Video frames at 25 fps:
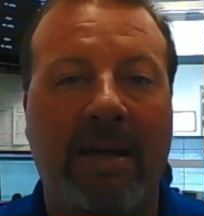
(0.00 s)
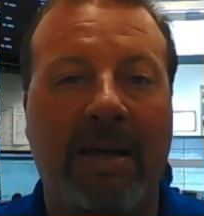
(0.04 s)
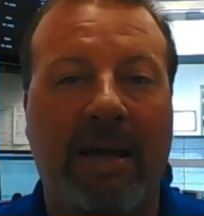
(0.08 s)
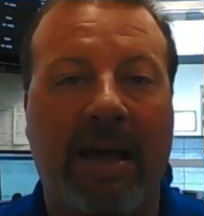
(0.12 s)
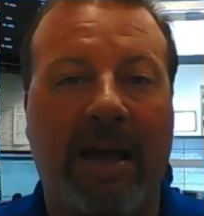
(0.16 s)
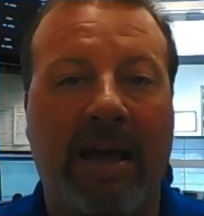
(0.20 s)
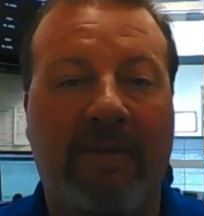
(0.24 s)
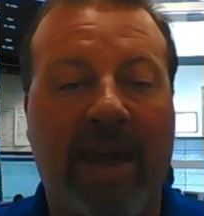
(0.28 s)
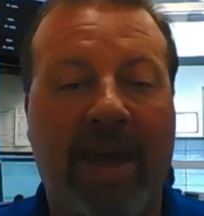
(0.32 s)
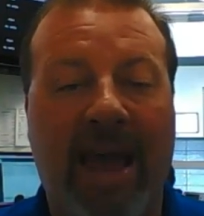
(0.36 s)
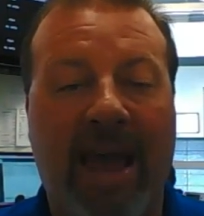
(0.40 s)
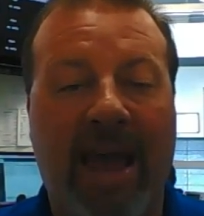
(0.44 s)

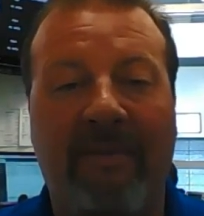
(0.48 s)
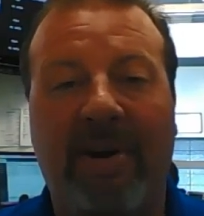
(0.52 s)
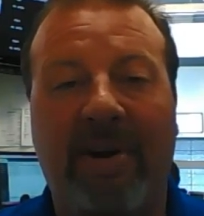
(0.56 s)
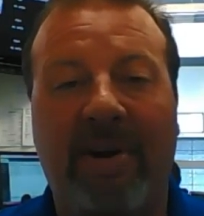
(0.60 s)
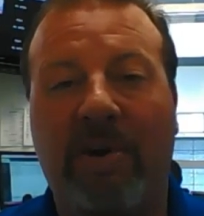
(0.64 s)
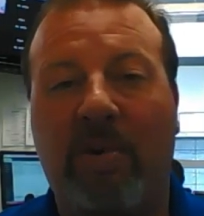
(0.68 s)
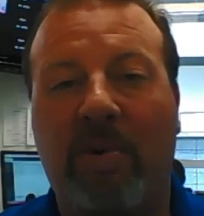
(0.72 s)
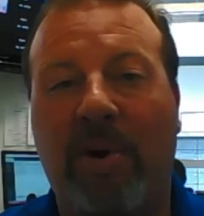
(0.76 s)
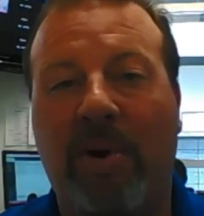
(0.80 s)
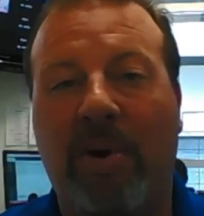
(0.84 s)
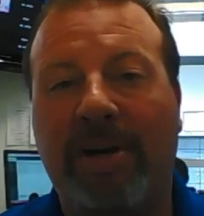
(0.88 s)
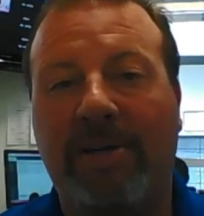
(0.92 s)
If you have any
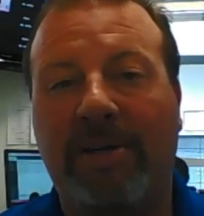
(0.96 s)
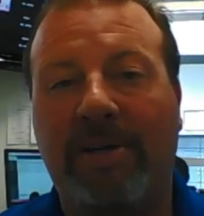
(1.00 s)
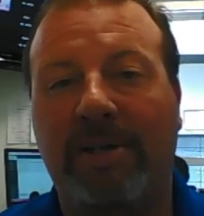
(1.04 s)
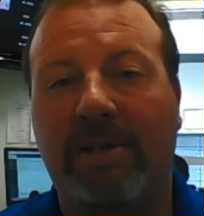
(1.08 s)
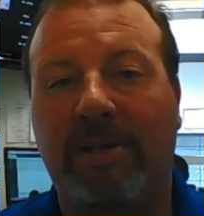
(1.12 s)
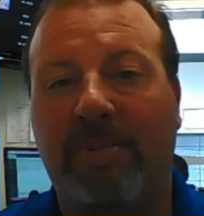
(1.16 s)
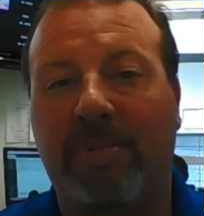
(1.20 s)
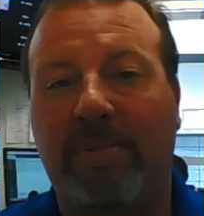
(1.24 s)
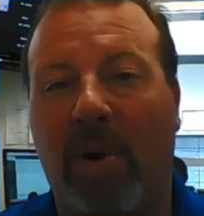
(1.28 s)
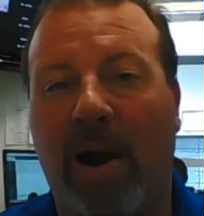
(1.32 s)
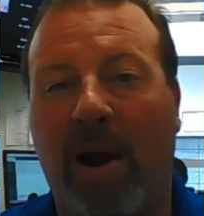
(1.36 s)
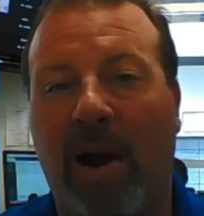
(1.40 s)
questions
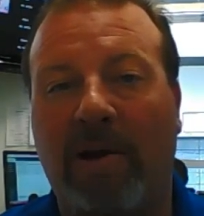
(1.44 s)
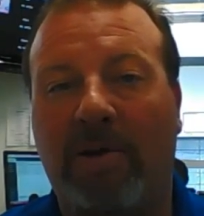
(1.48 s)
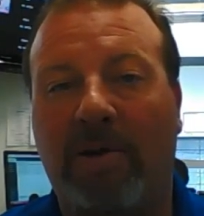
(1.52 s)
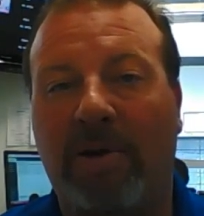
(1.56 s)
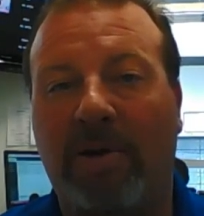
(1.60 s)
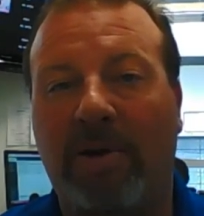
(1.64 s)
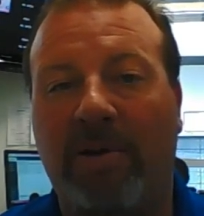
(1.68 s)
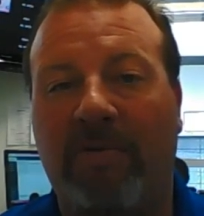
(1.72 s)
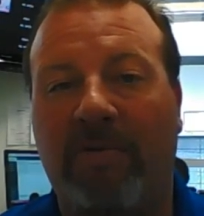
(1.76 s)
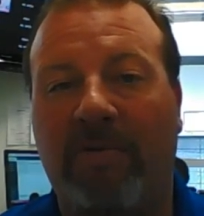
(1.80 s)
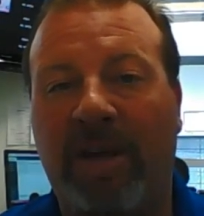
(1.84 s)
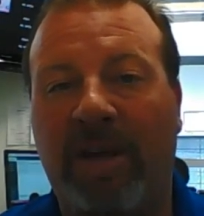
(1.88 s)
prior to
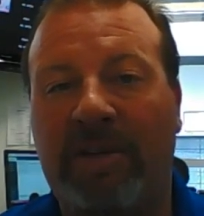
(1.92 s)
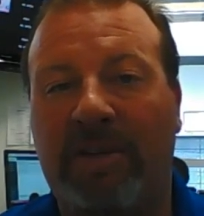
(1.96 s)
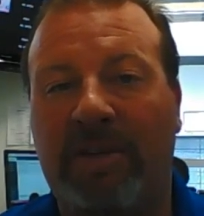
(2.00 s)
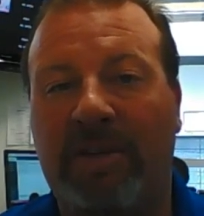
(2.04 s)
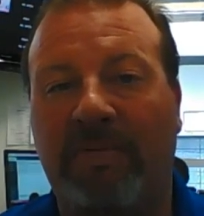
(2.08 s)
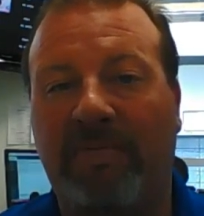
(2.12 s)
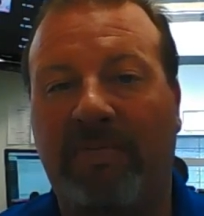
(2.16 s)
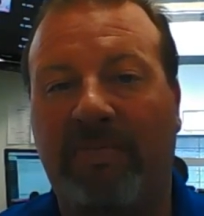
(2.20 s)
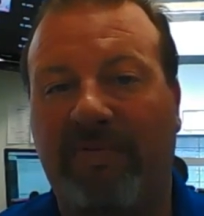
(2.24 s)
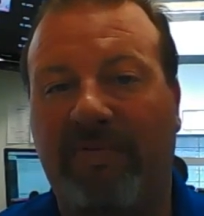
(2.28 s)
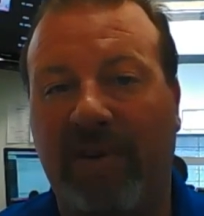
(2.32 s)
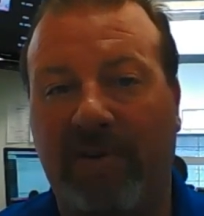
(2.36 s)
your visit,
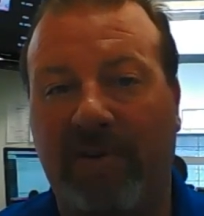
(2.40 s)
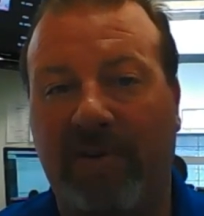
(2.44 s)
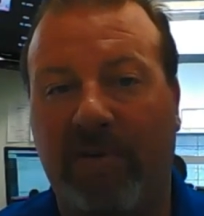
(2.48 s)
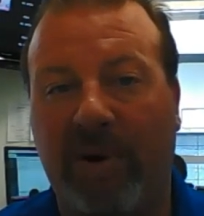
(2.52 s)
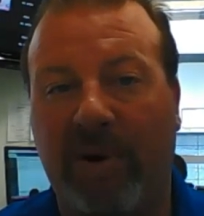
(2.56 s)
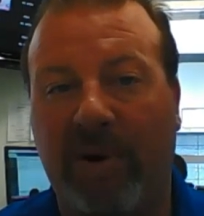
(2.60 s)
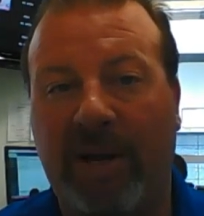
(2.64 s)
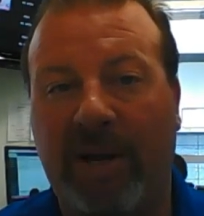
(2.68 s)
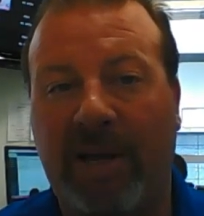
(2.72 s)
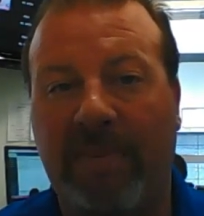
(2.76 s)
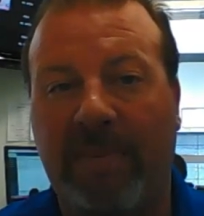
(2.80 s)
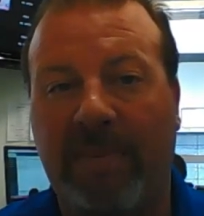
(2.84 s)
feel
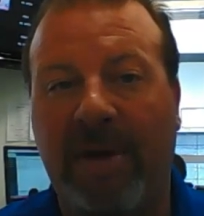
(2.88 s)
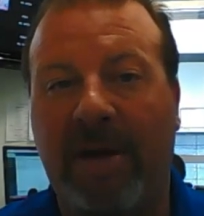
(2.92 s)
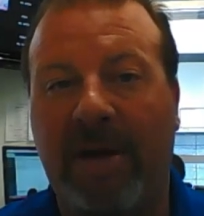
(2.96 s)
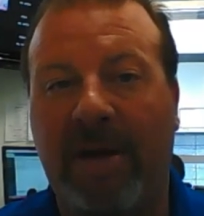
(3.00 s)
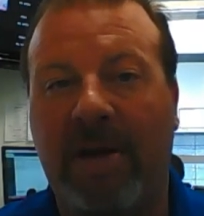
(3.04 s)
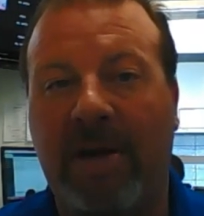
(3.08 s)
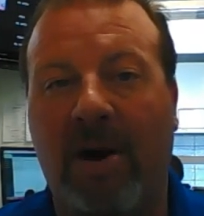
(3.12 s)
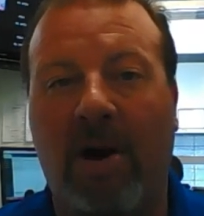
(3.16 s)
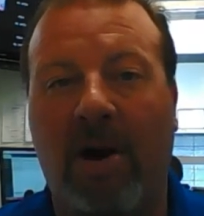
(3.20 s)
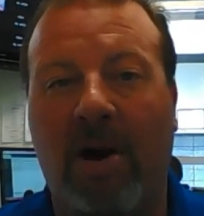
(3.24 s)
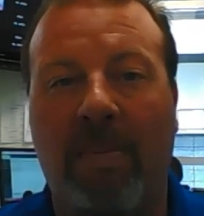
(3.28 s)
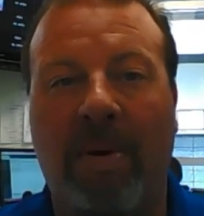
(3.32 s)
free to give me a
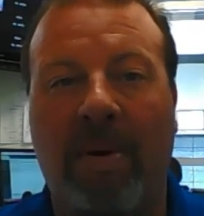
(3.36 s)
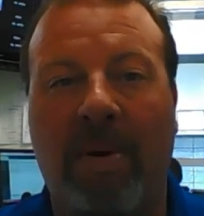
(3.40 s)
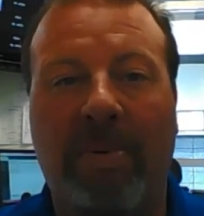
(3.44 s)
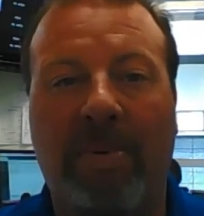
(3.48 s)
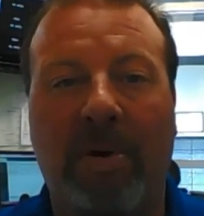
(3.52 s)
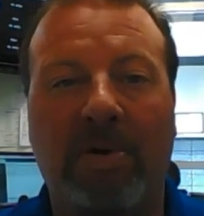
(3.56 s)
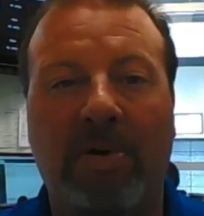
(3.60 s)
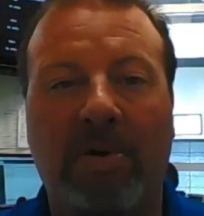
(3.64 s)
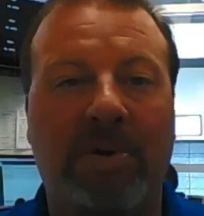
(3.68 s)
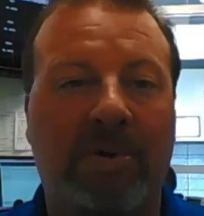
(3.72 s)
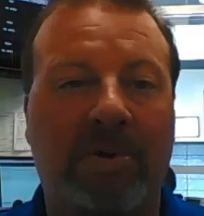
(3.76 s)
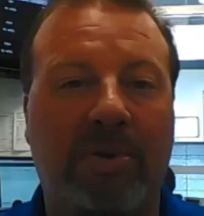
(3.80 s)
call on my
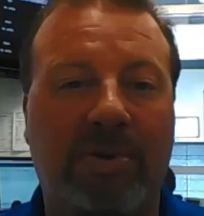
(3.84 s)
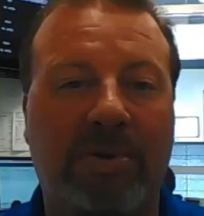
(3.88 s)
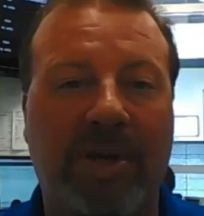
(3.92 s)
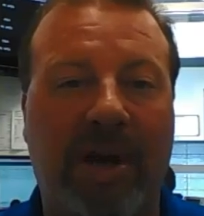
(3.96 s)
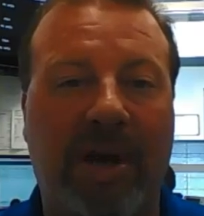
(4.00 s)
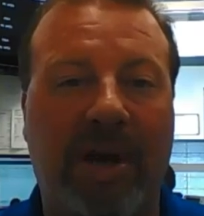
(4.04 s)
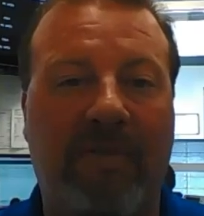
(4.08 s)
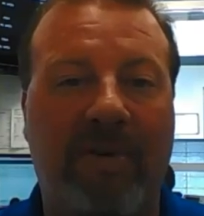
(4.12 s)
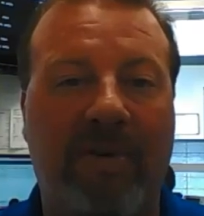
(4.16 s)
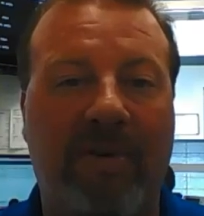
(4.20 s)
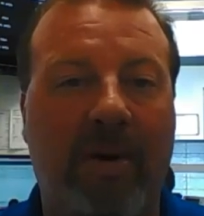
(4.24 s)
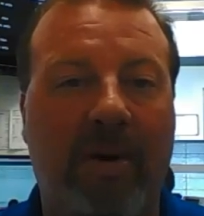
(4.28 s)
personal
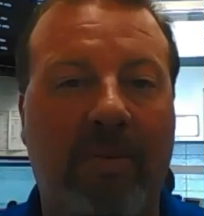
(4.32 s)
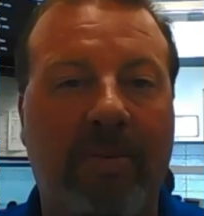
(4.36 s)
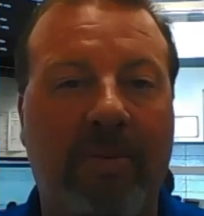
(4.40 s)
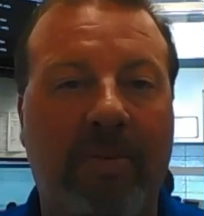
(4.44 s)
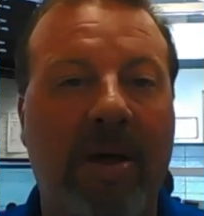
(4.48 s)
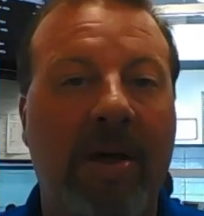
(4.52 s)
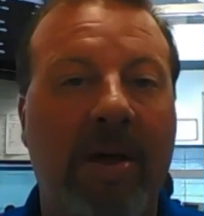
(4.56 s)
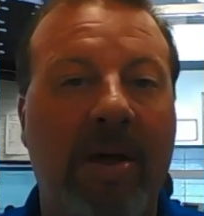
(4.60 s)
cell phone.